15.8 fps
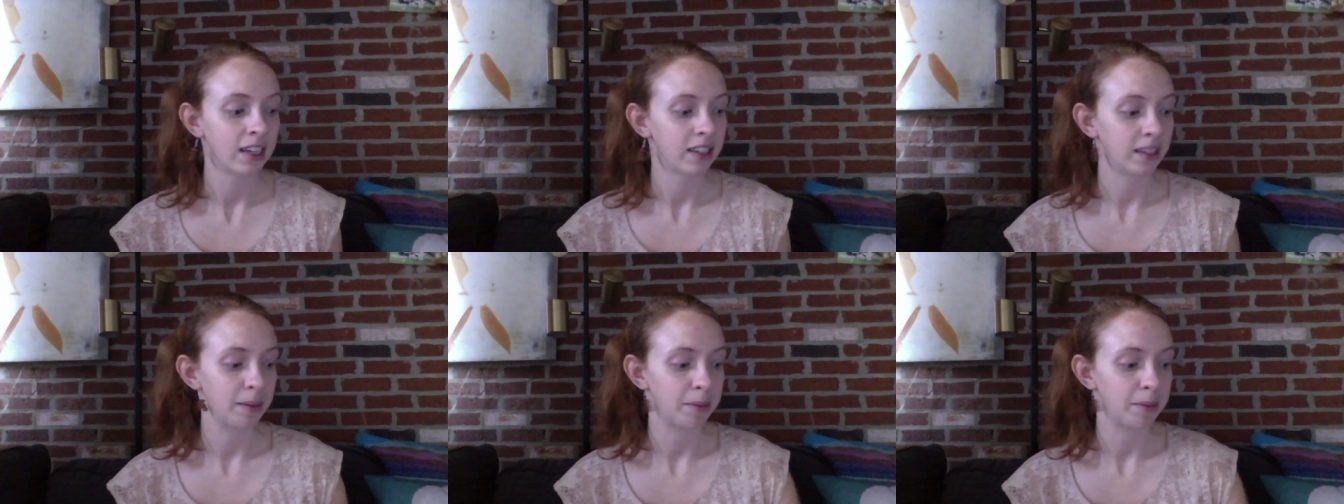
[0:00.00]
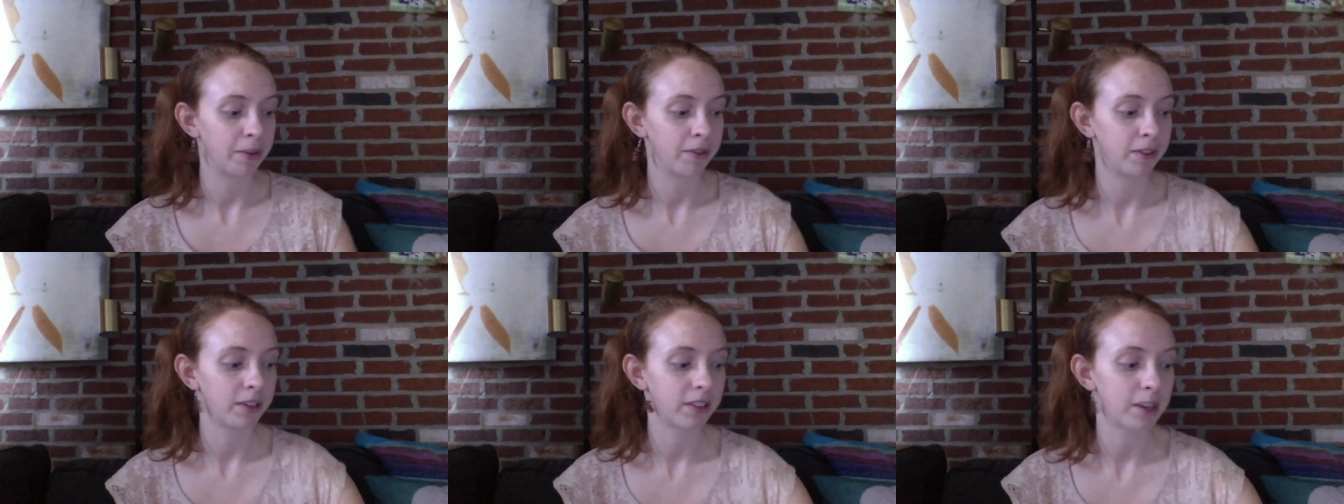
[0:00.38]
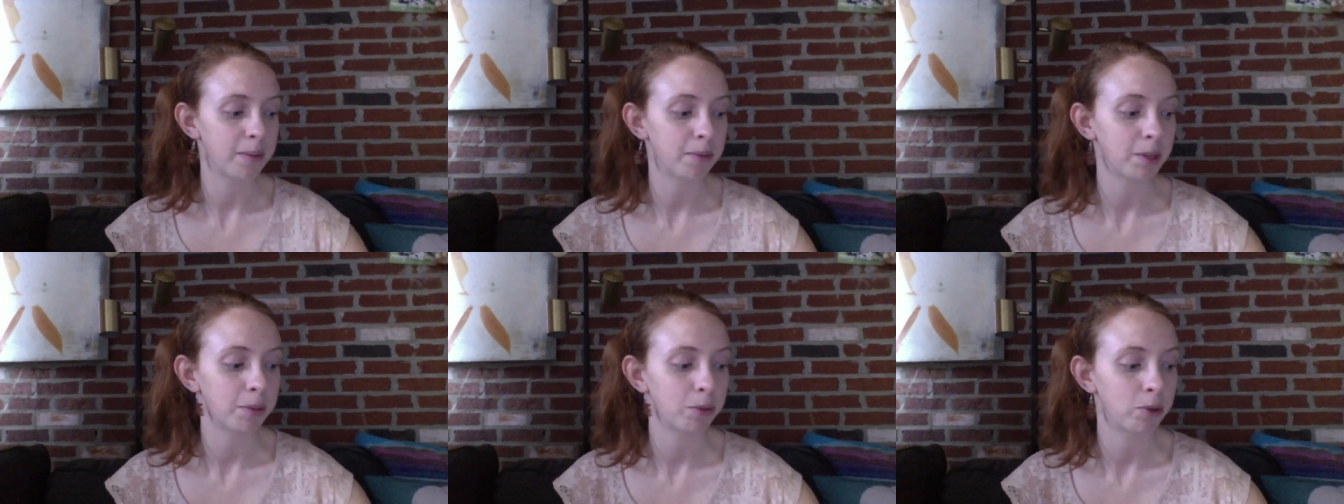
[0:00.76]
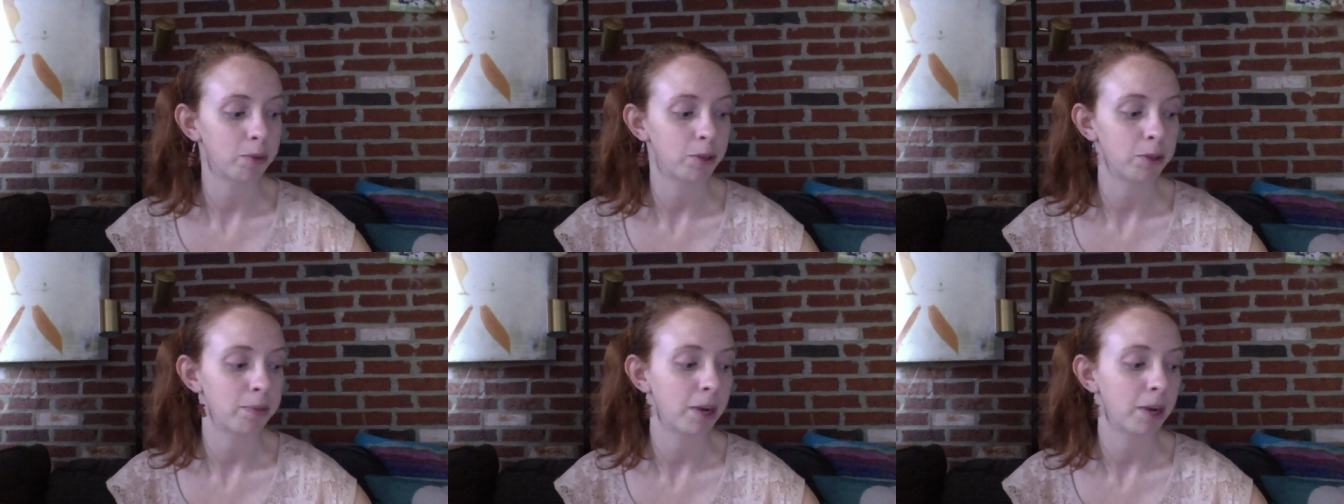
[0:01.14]
Some
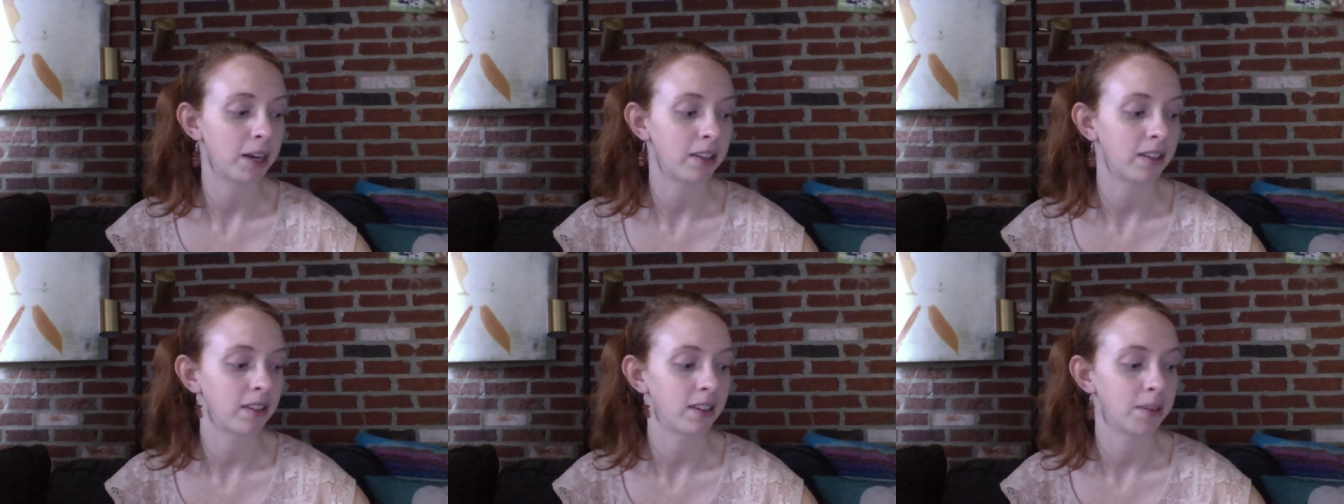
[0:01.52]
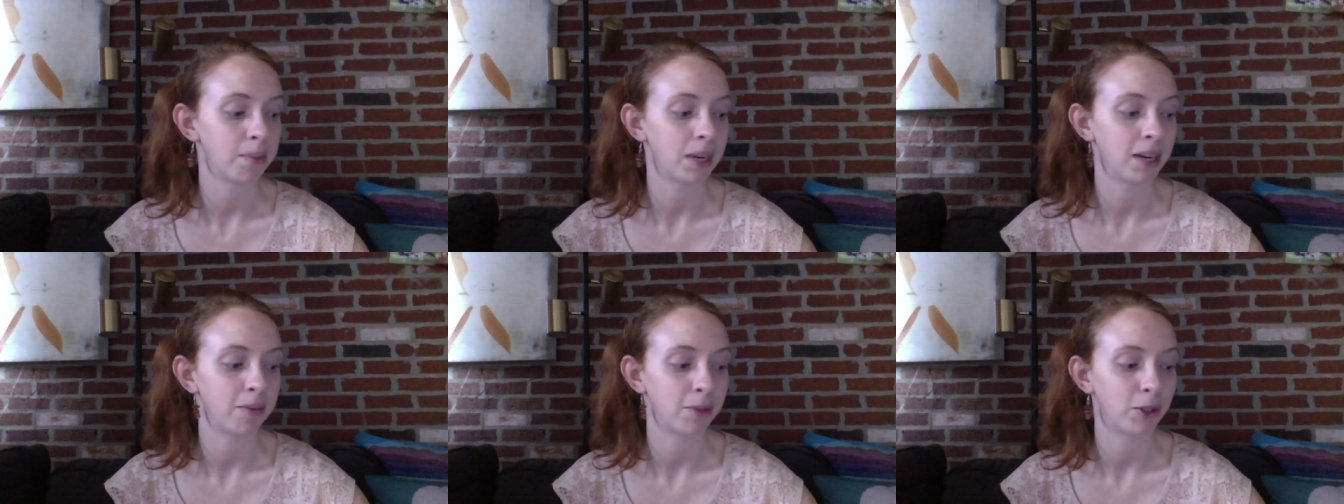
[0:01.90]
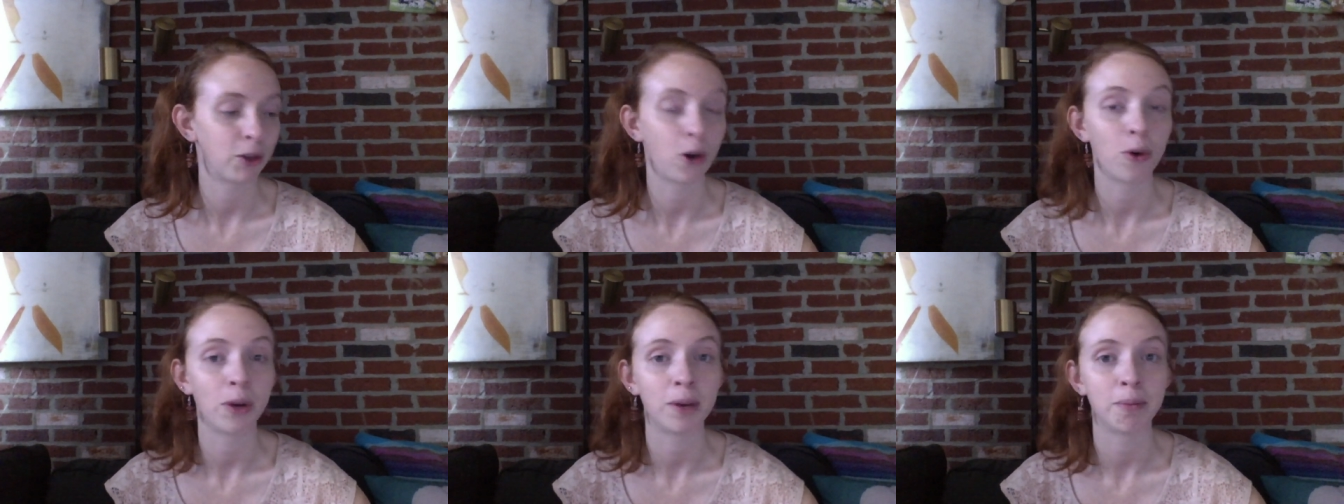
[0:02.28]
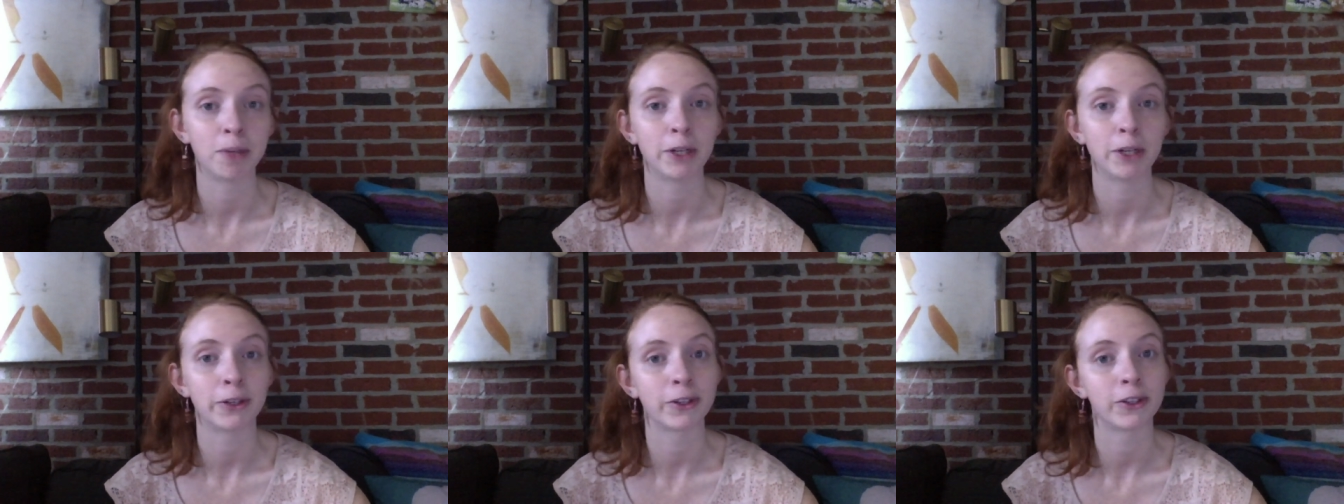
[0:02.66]
subscription boxes can become so
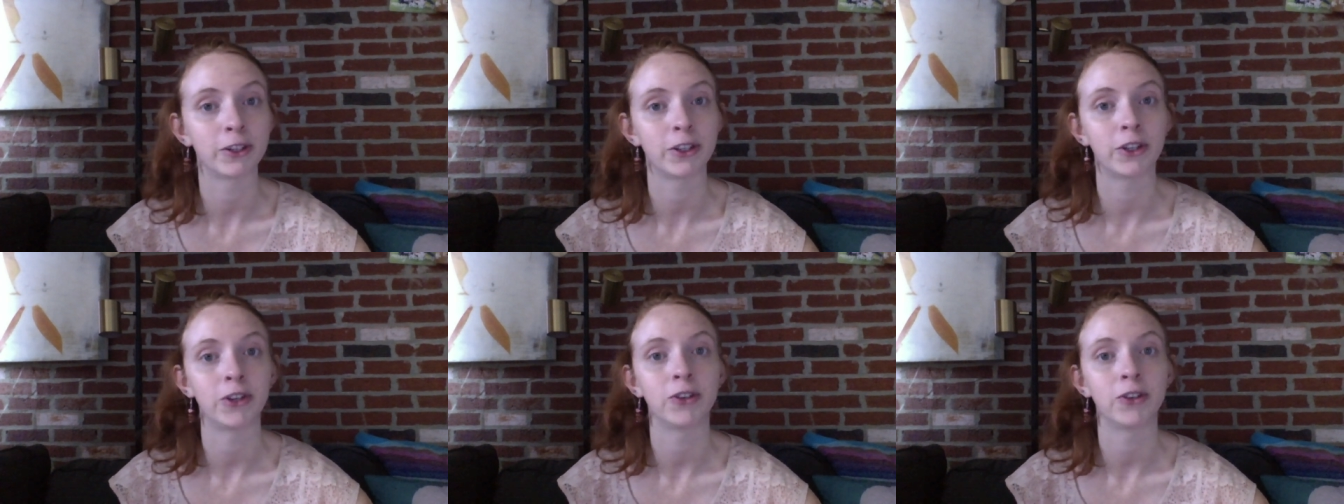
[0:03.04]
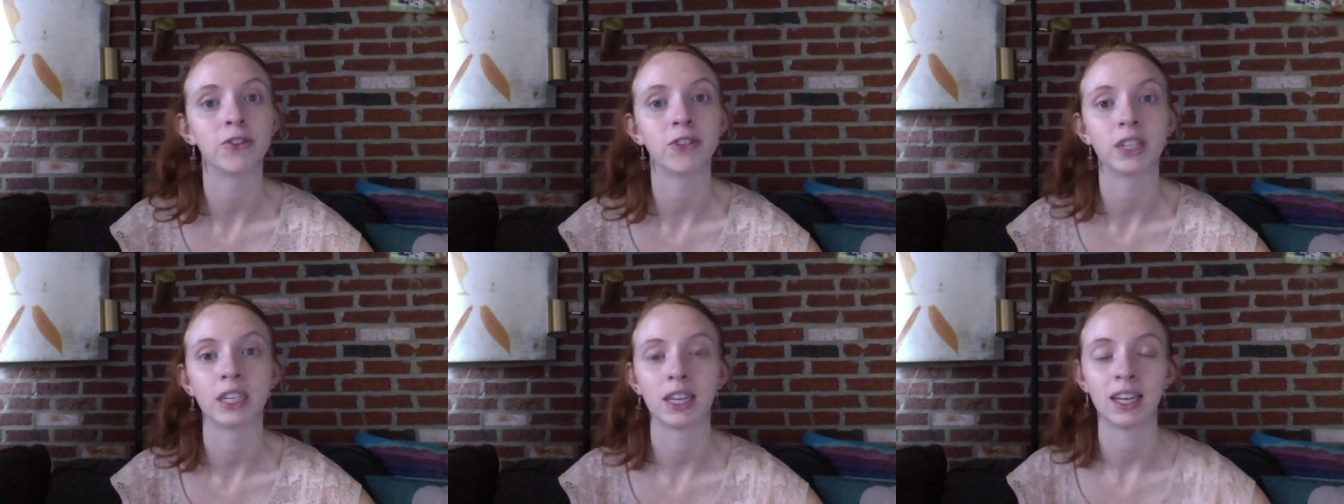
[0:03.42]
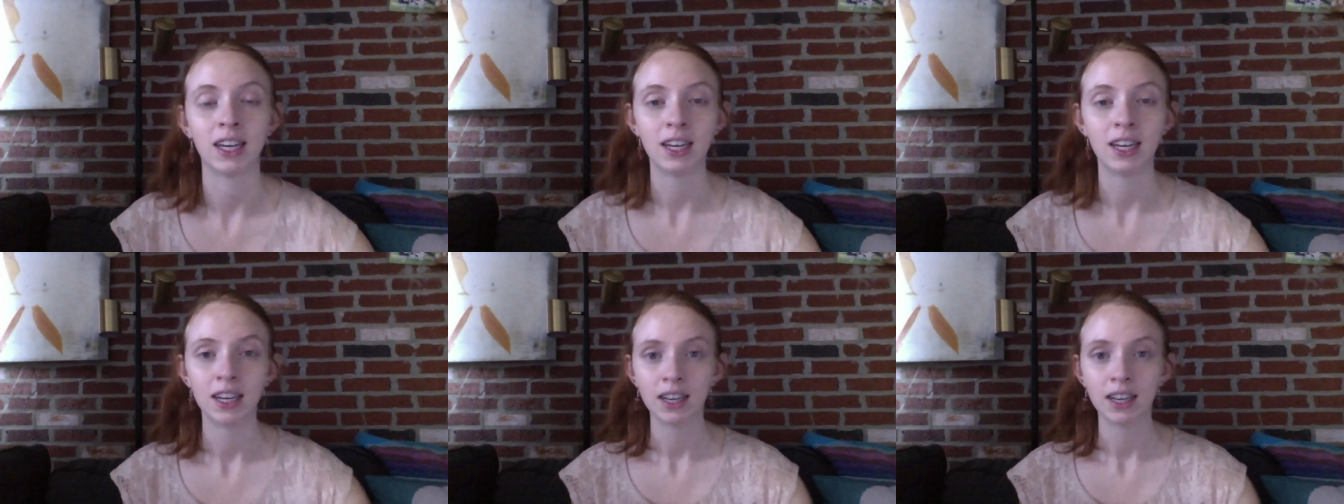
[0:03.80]
impersonal, you don't really